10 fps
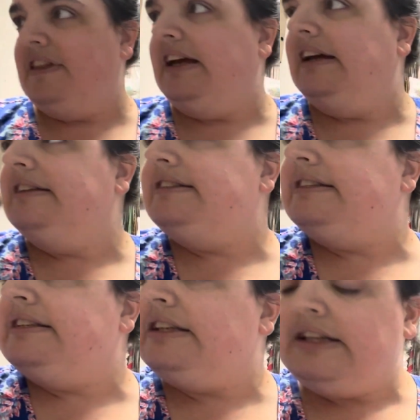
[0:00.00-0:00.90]

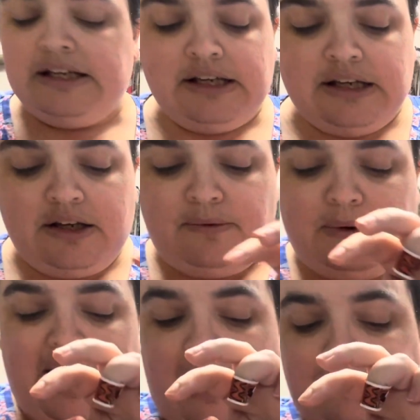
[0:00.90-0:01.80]
this. Would
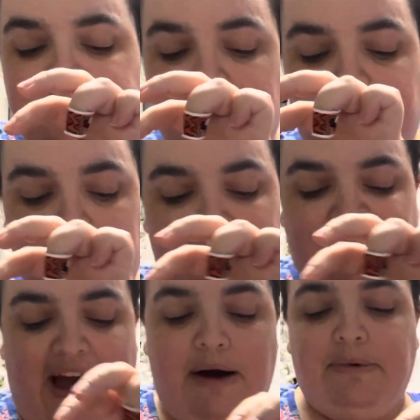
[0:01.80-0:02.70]
absolutely rebuy
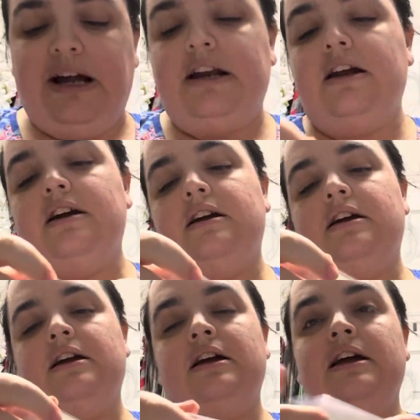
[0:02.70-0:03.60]
that one.
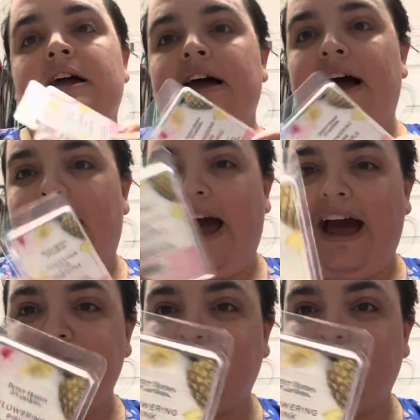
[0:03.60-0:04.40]
I have